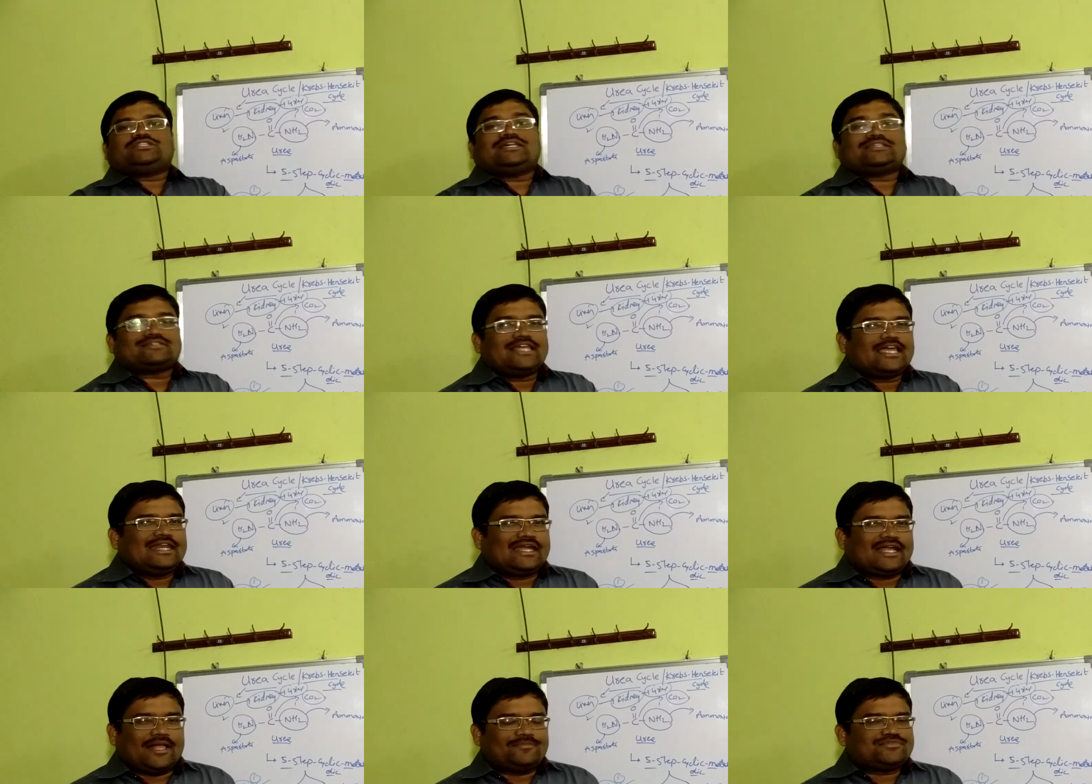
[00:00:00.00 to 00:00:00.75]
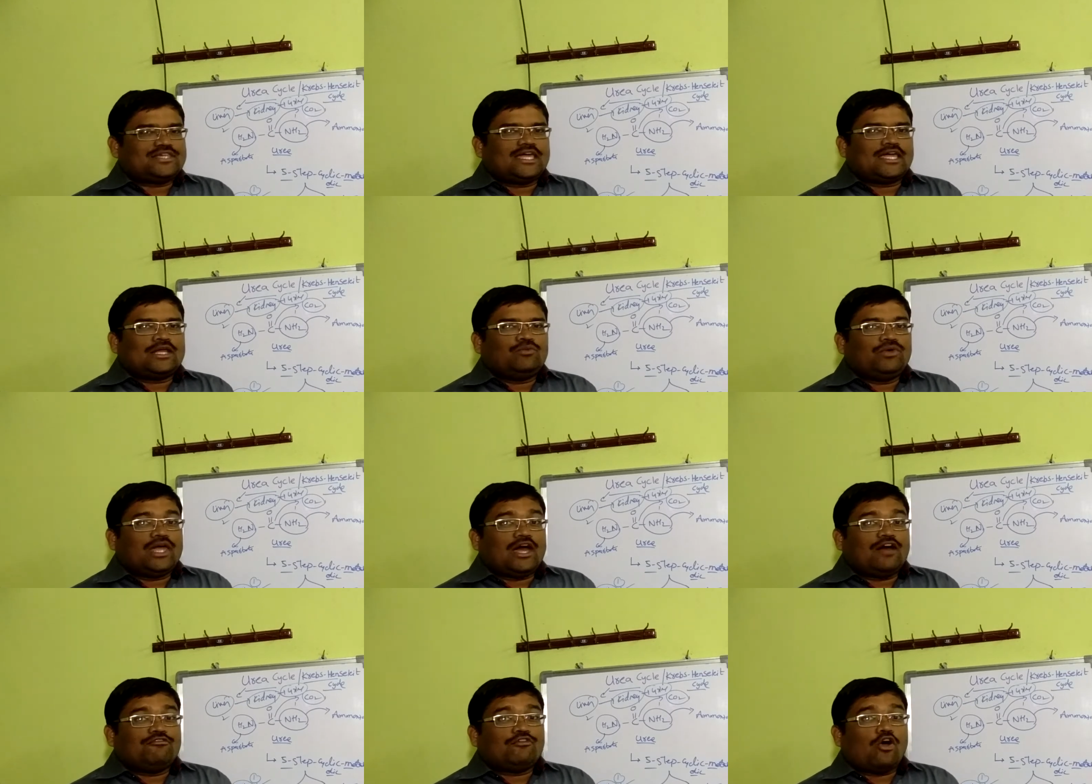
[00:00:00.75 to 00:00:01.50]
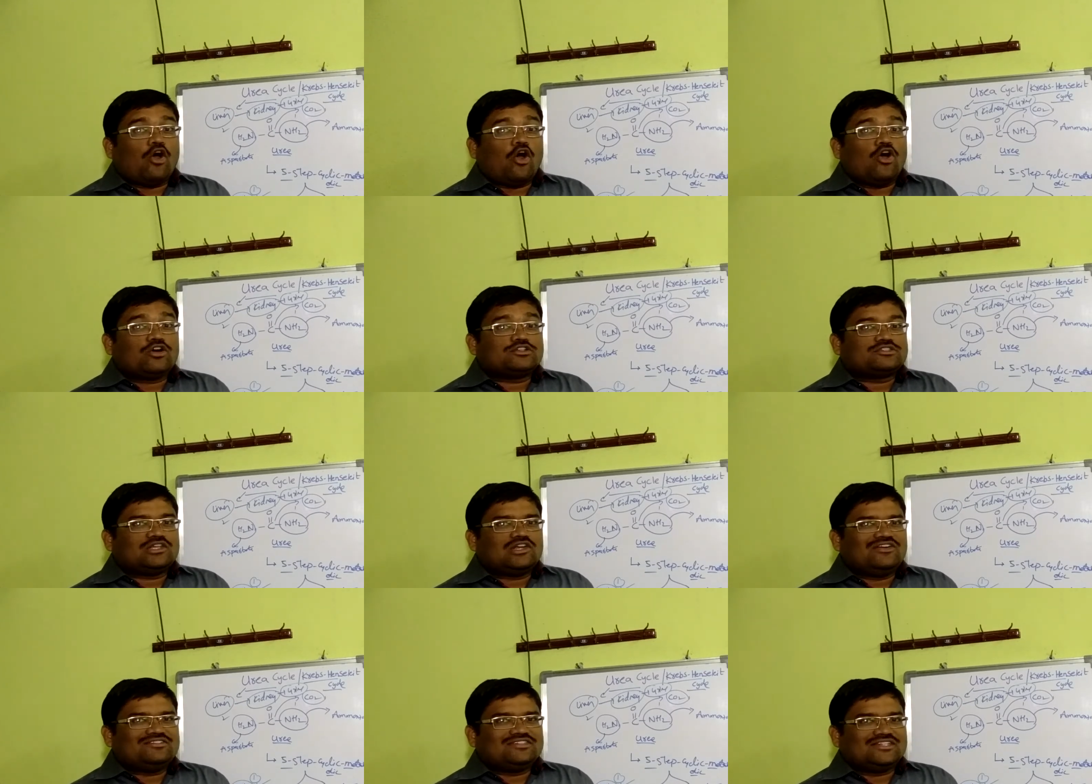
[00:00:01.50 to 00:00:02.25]
Just like in Krebs cycle we have
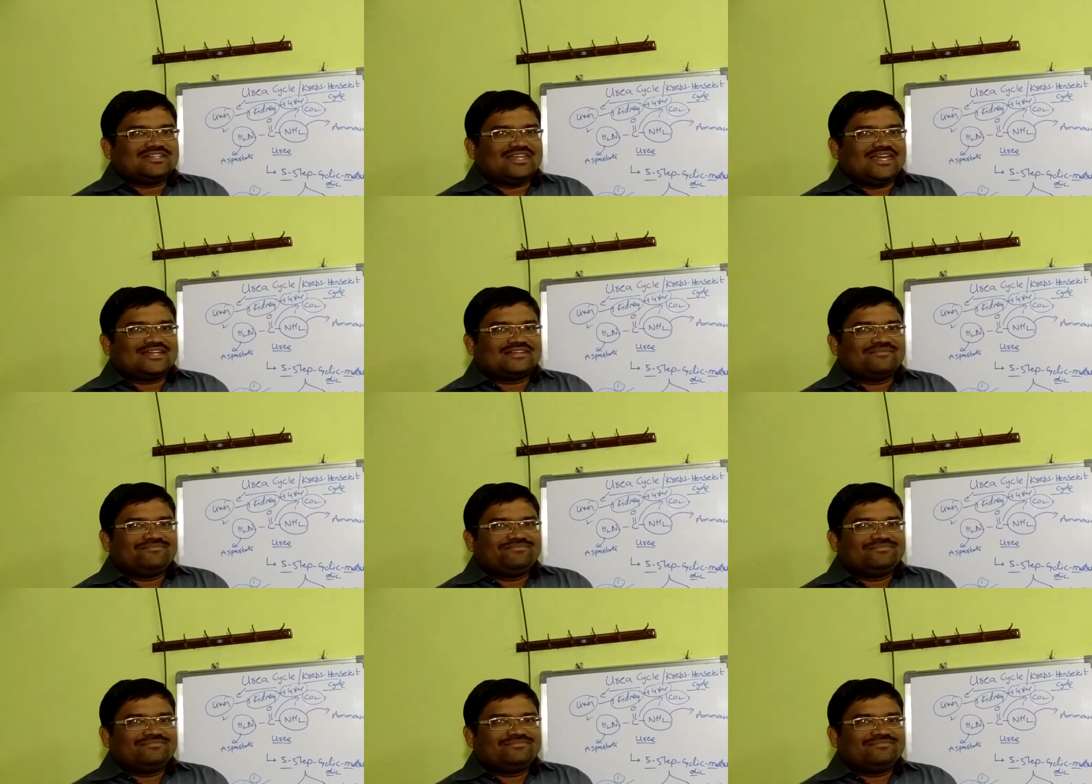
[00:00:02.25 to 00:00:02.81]
oxaloacetate.